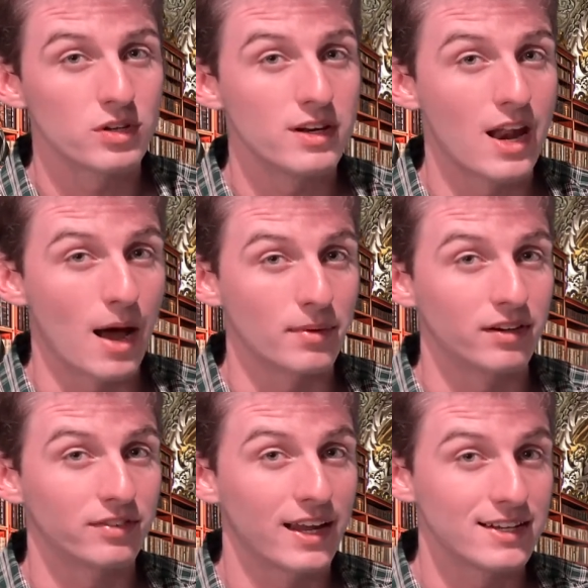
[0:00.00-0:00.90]

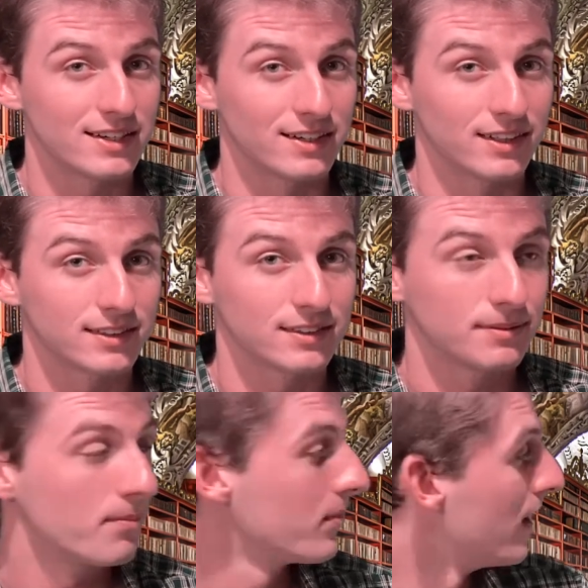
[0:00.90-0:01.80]
nominative case endings.
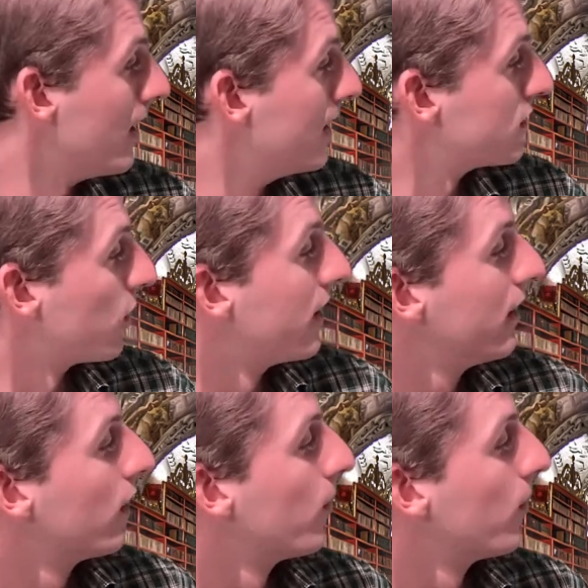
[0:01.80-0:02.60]
So here